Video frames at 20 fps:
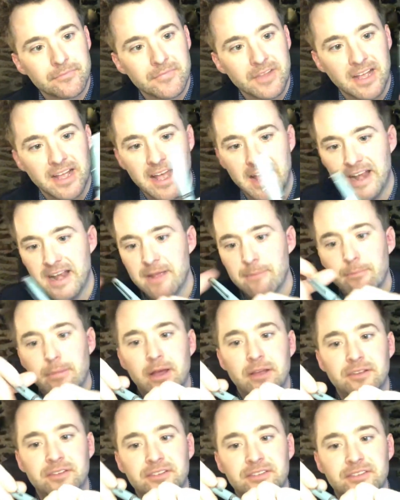and it
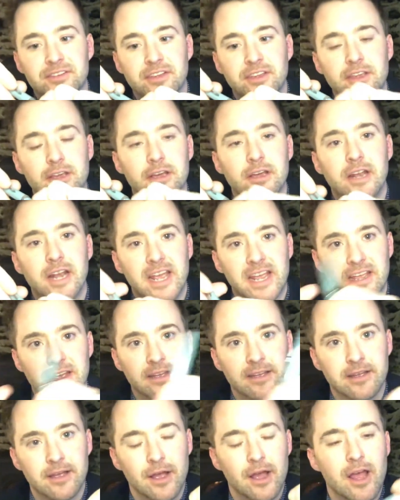posts securely.
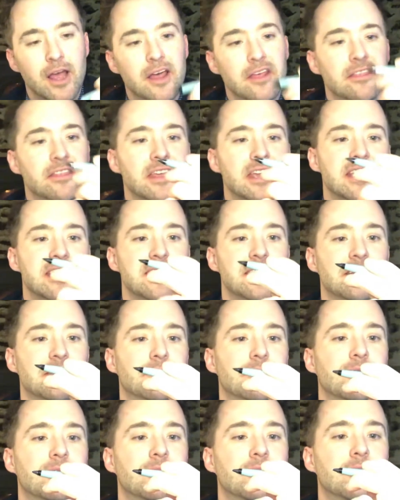The
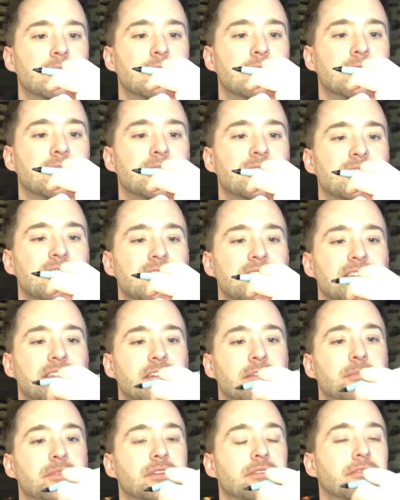in
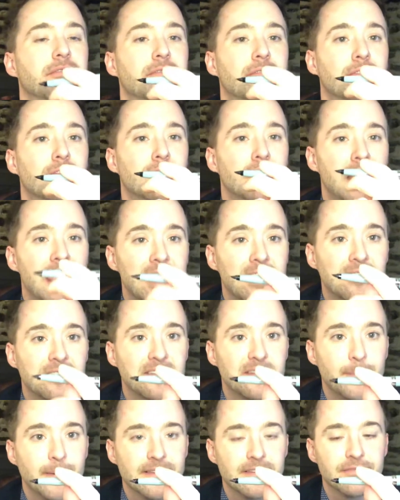terms of length
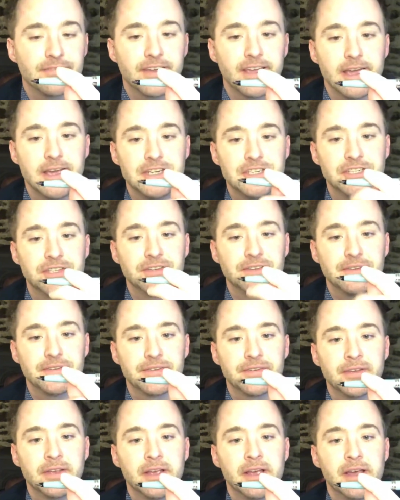specifications,
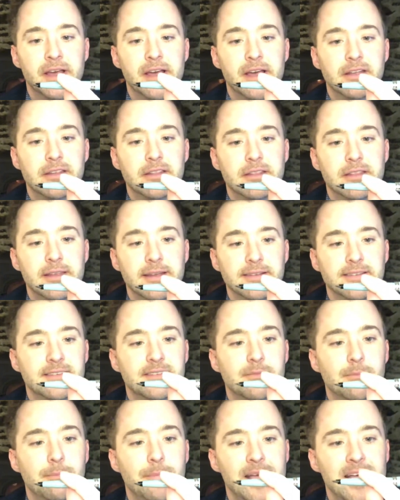
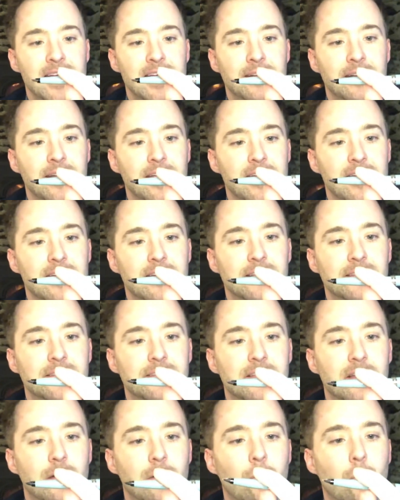this pen is
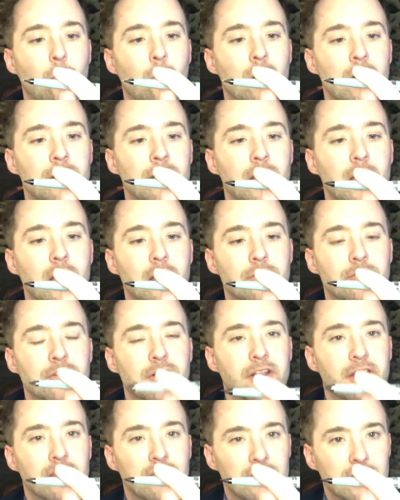
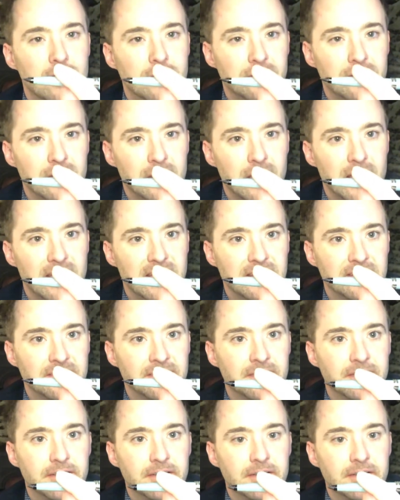138